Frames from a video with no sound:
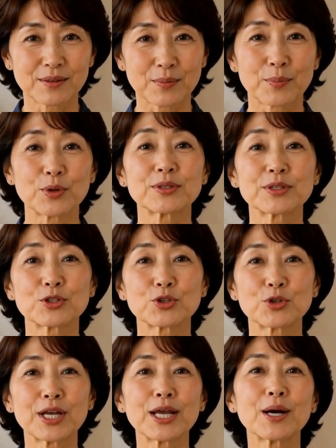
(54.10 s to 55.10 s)
Put the
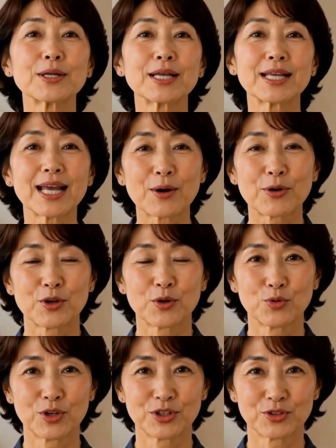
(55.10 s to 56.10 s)
tray on the counter
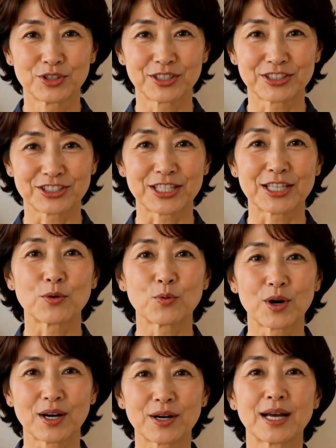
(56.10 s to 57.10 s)
where you can see it
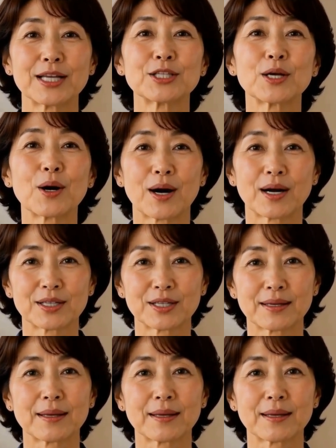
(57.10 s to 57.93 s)
while I talk.